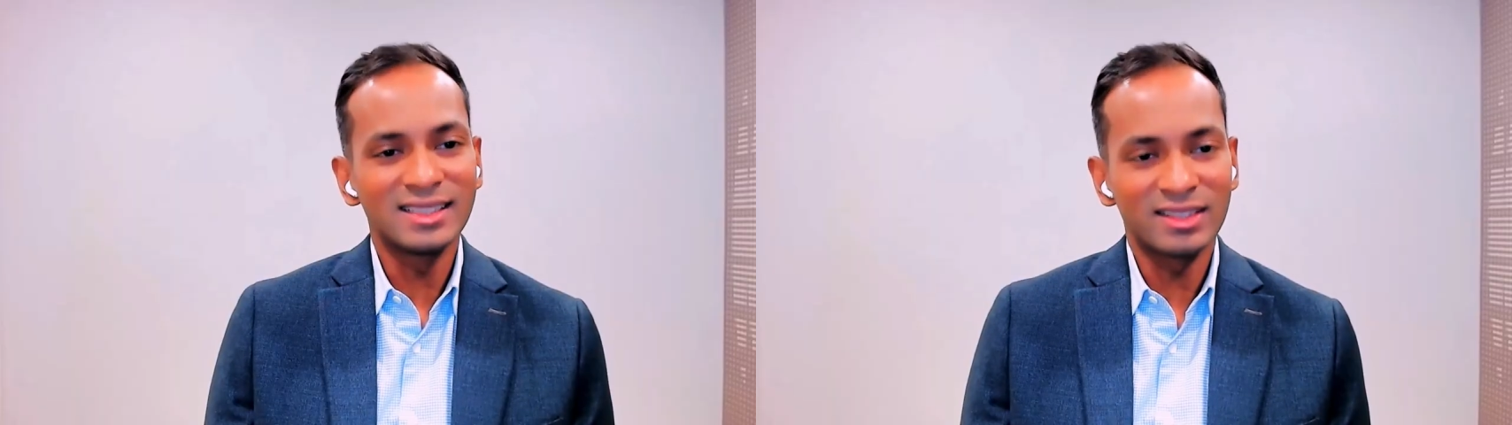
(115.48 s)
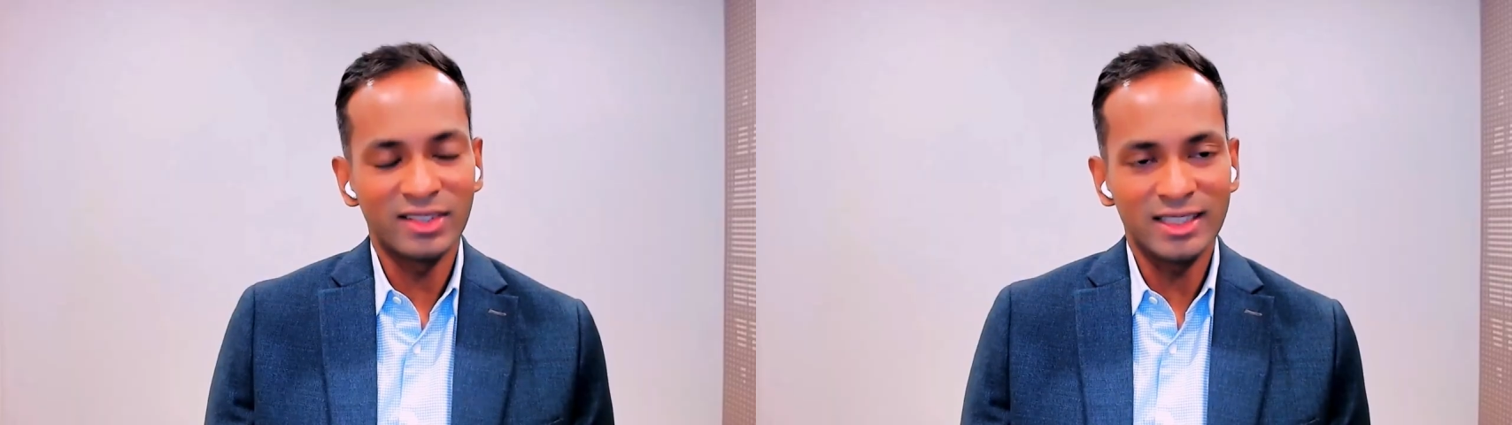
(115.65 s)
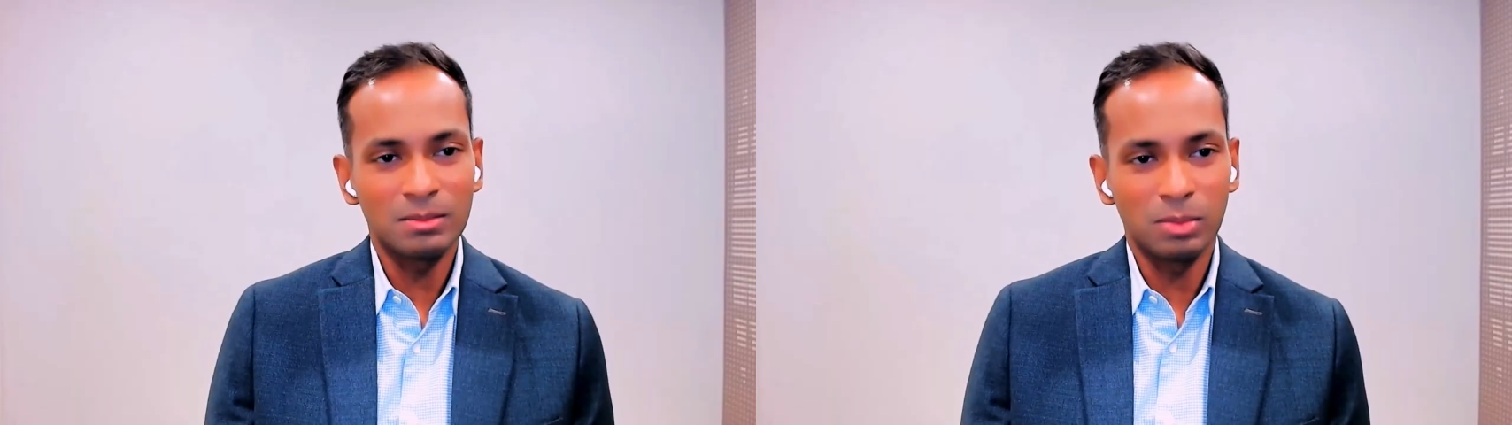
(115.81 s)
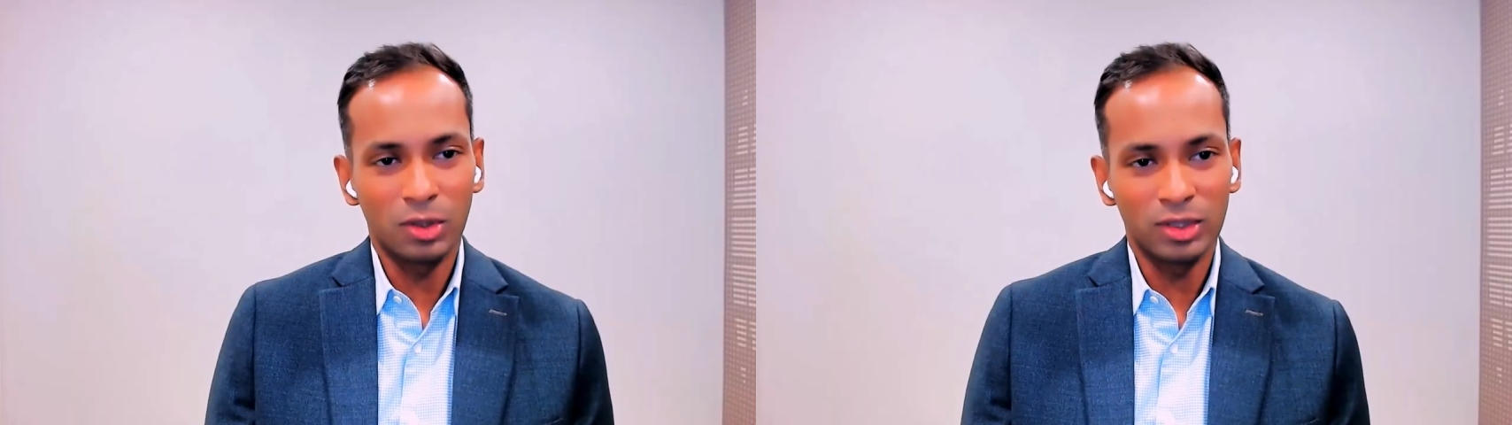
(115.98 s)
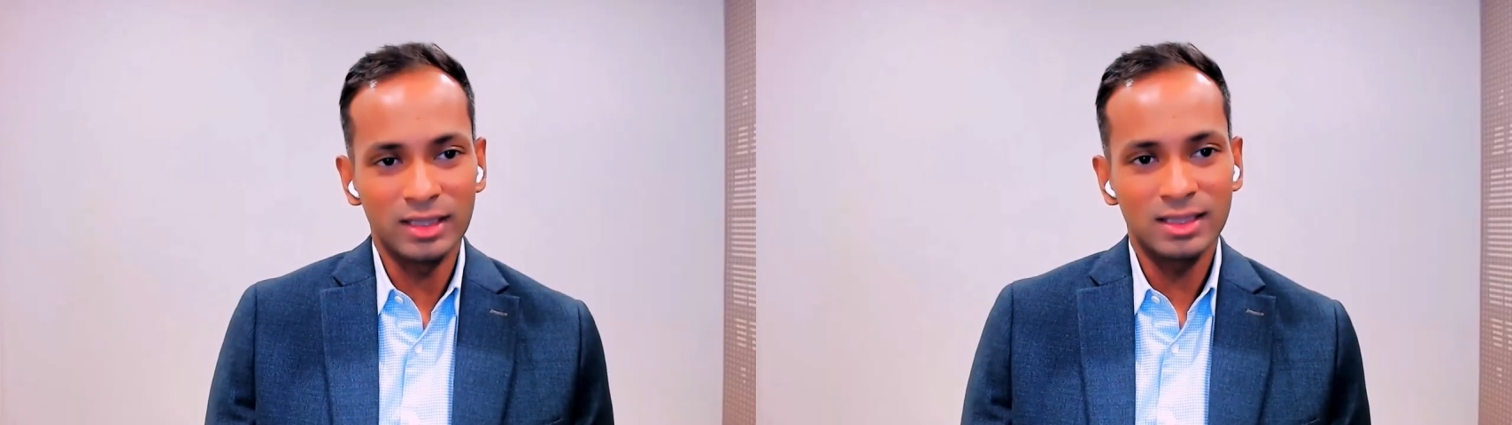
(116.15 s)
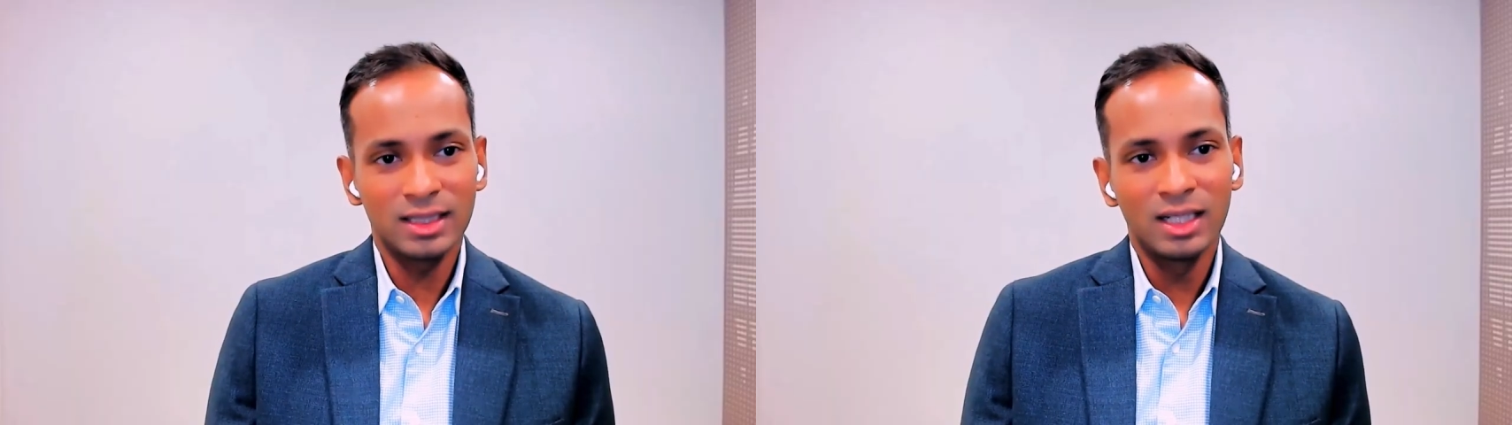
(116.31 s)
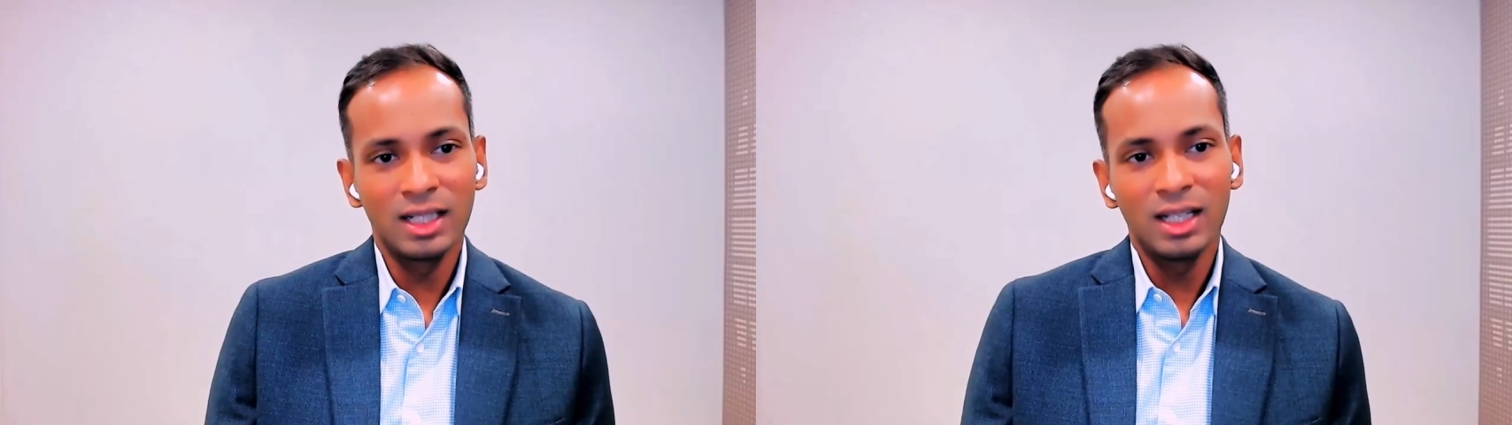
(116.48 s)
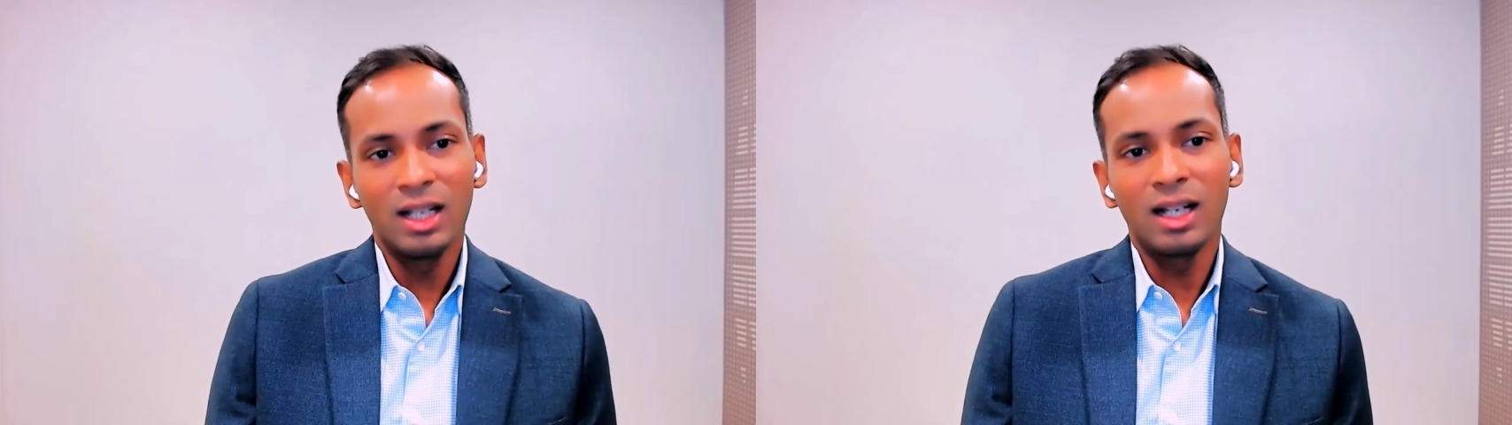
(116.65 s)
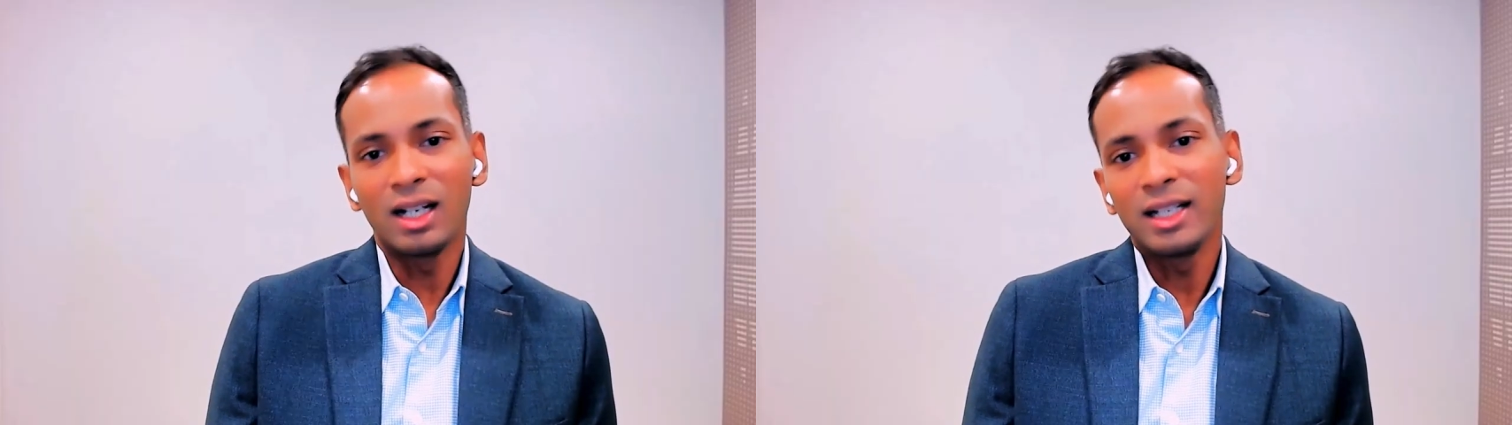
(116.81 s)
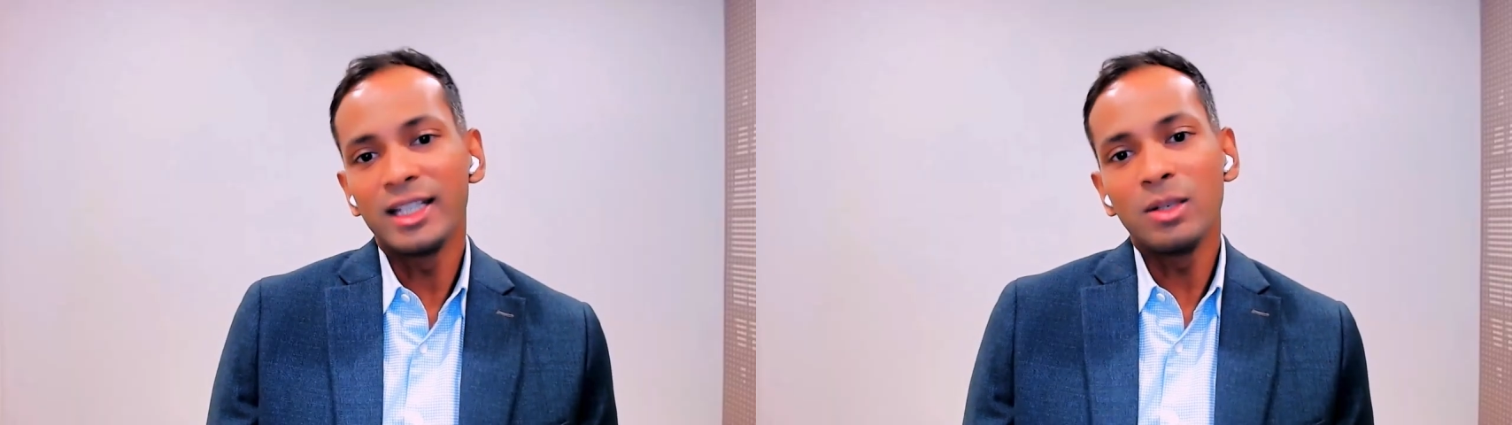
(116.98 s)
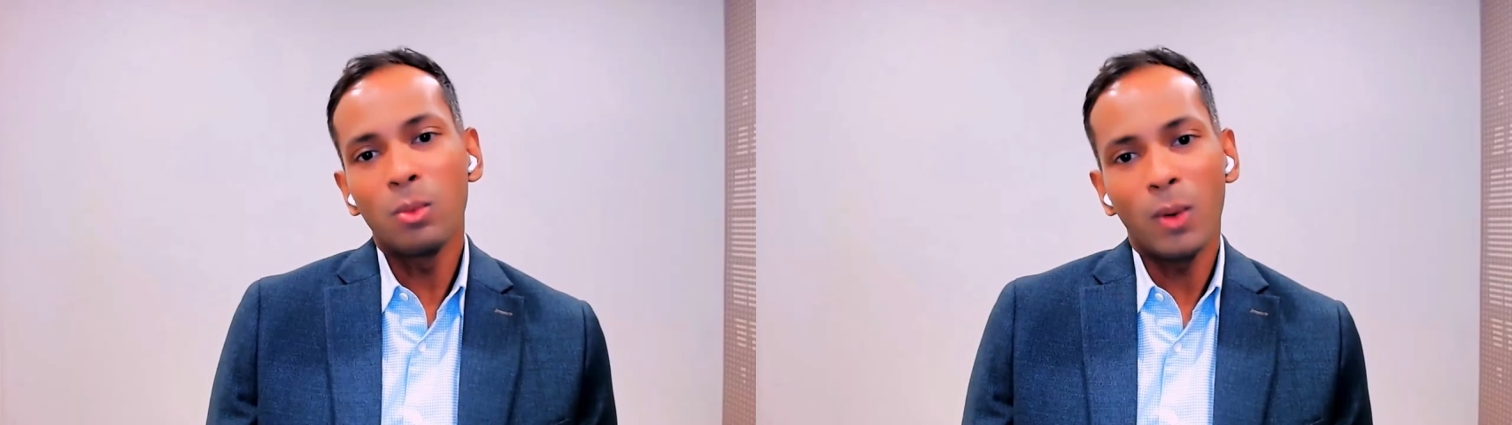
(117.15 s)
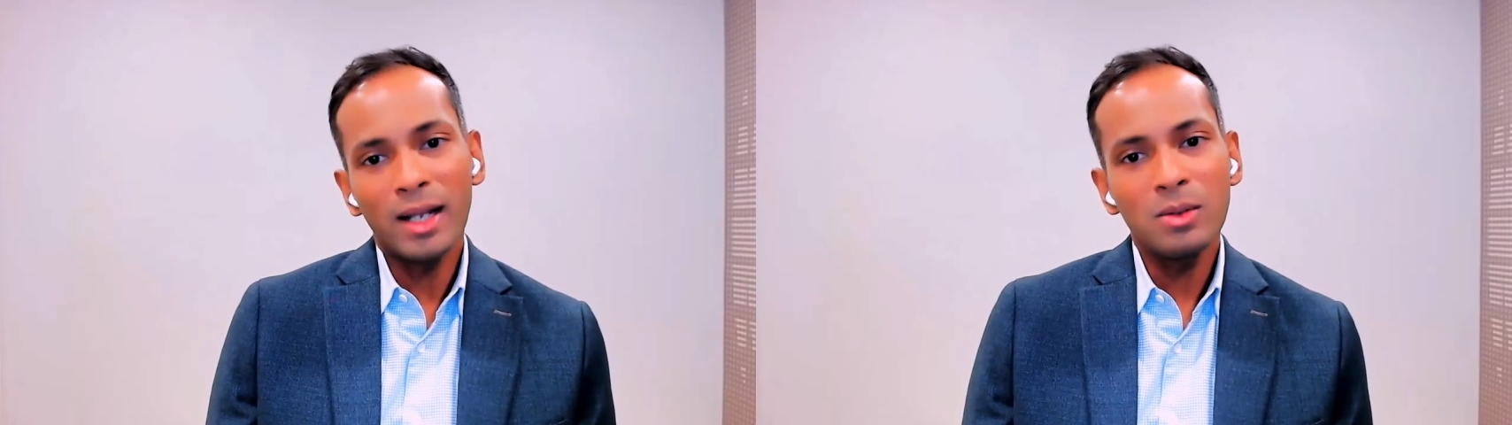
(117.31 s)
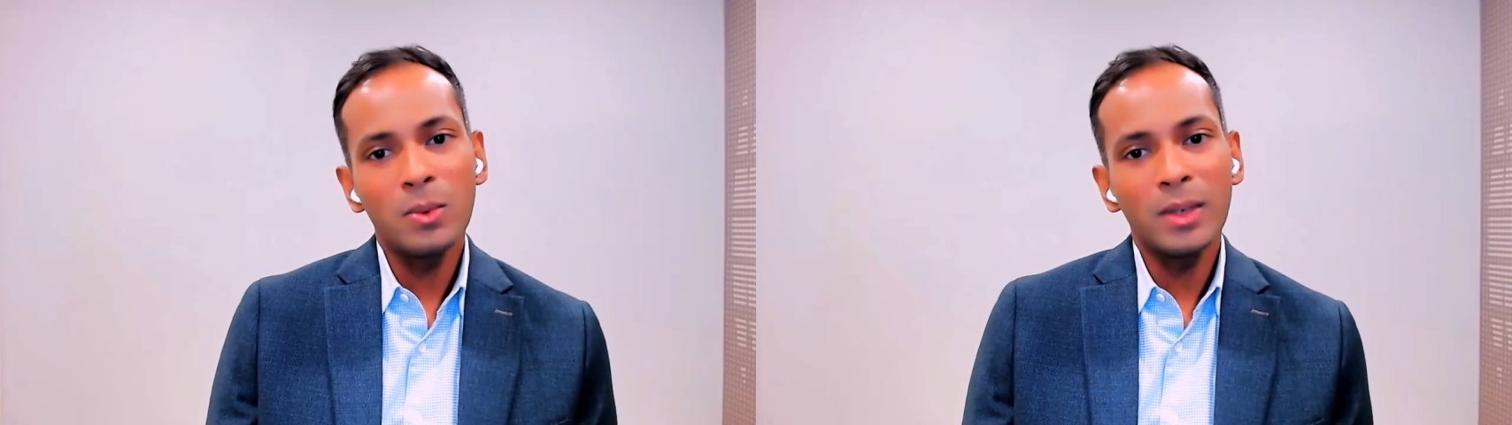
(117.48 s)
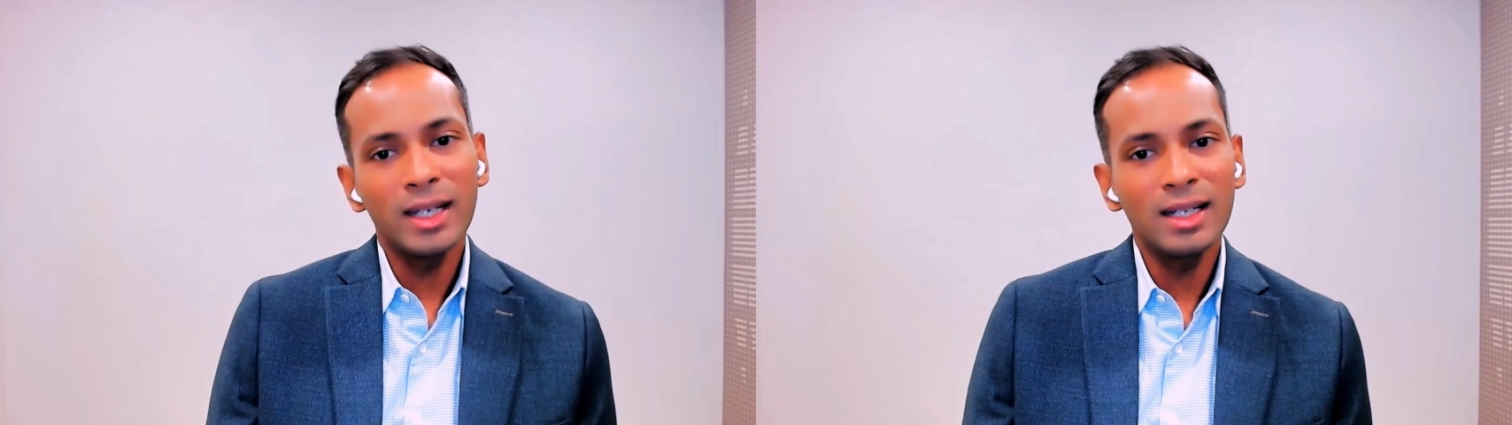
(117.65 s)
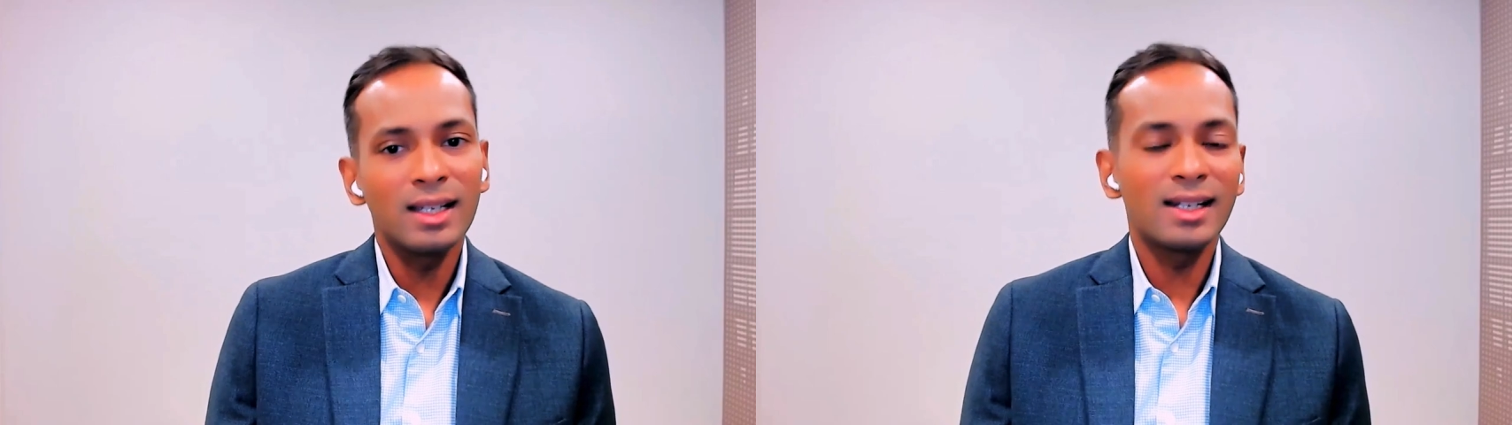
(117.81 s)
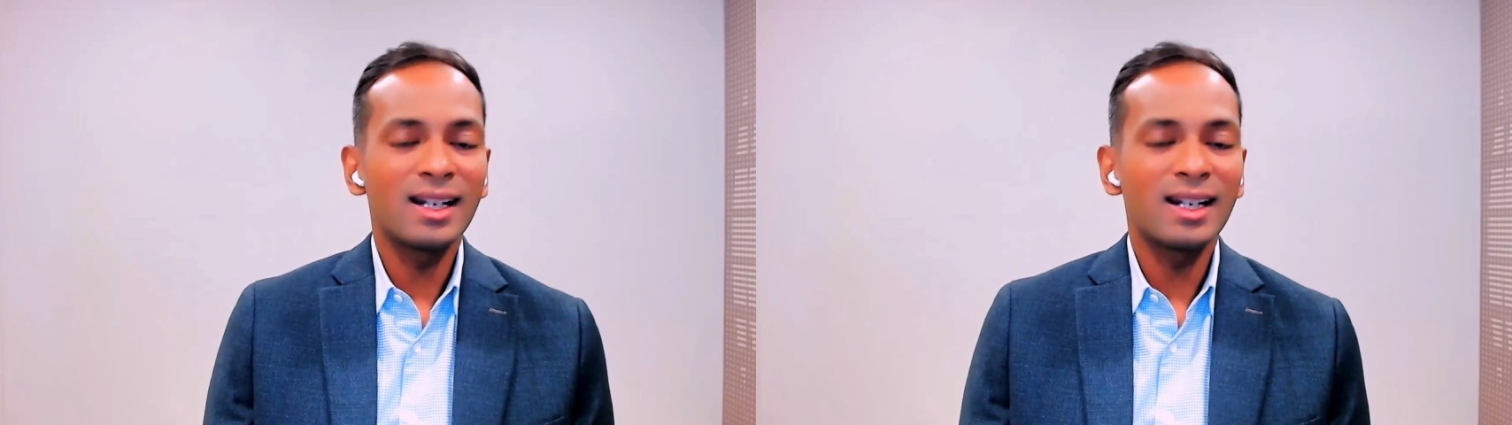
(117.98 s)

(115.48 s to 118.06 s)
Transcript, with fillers: distressed bonds. In one way,